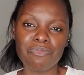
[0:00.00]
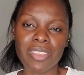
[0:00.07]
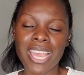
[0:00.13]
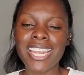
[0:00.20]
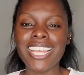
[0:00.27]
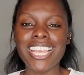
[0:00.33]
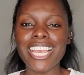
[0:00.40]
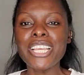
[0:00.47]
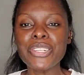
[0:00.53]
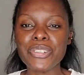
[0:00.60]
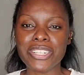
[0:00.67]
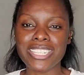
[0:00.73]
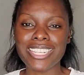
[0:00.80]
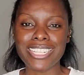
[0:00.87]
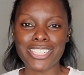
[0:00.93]
any
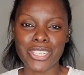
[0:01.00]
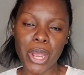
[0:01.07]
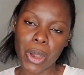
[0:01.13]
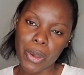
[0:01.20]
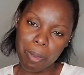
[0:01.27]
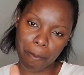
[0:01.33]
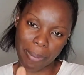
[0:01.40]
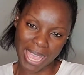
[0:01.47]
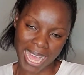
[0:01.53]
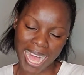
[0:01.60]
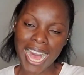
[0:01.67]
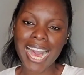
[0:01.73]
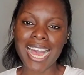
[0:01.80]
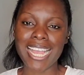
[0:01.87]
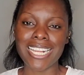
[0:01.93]
interesting story
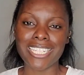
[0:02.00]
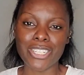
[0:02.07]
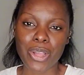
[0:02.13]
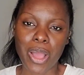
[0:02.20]
behind